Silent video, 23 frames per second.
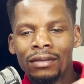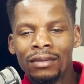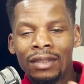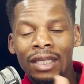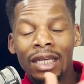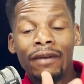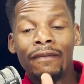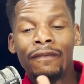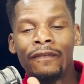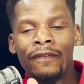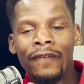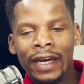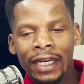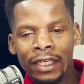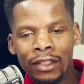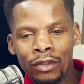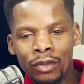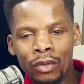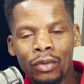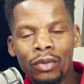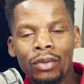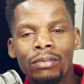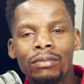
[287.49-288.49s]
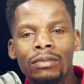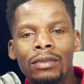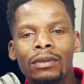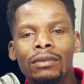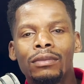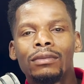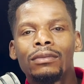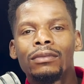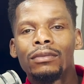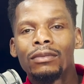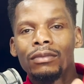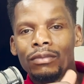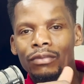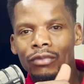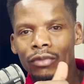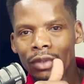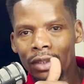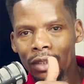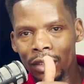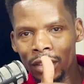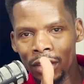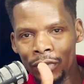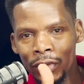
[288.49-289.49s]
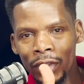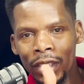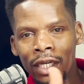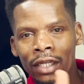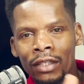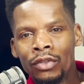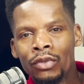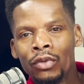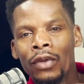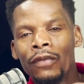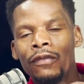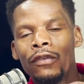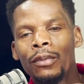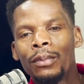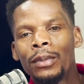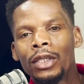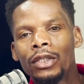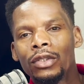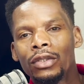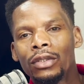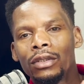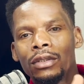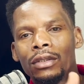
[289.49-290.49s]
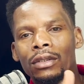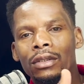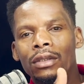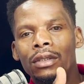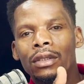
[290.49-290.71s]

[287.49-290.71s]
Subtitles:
that vital in regards to information.